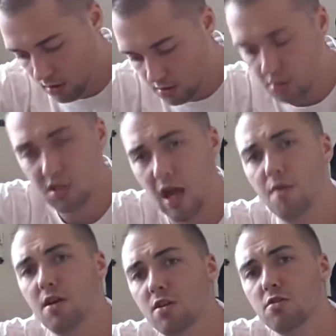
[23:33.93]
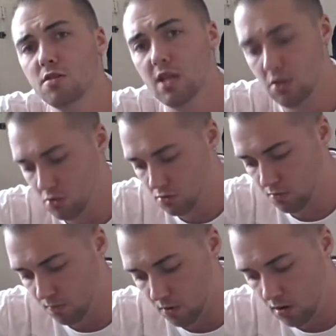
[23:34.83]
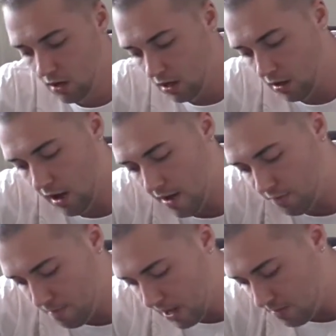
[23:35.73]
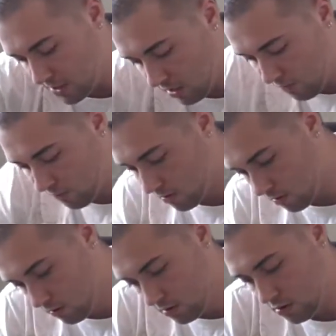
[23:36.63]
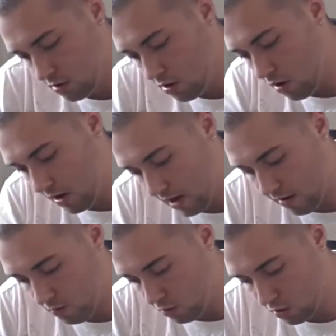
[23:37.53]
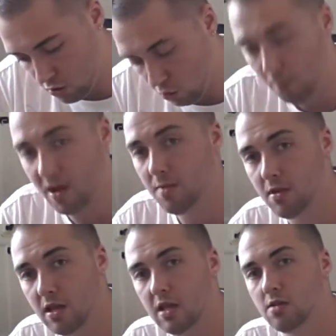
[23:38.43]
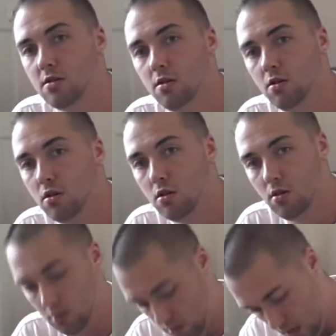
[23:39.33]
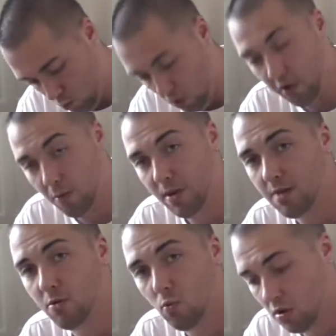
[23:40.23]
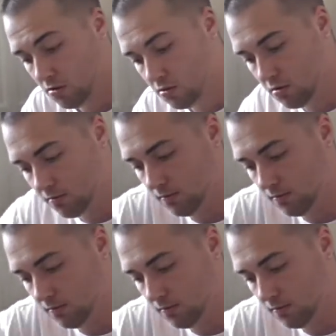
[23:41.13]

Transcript: Just carrying your essentials of what, you know, every baby's different. So you got to carry what your baby needs and what your baby wants.